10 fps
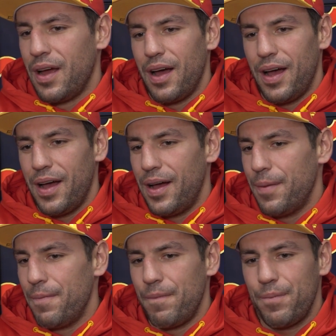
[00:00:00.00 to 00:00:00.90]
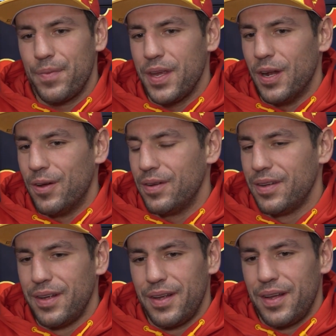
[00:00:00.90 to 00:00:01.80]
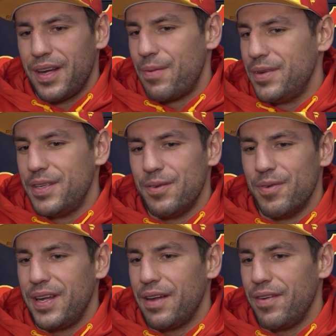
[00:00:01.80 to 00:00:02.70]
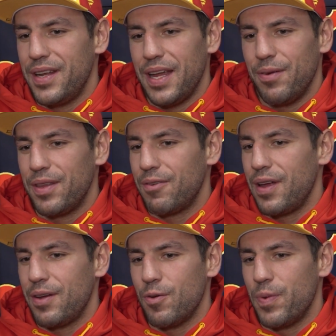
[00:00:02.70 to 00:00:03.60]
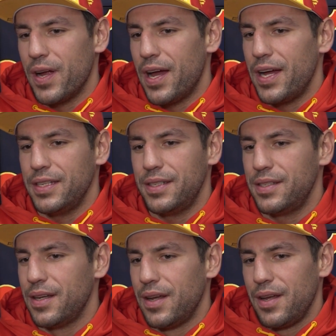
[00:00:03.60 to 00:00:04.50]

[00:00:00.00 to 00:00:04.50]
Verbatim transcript: Um, you know, coming to the rink every day with a great group of guys,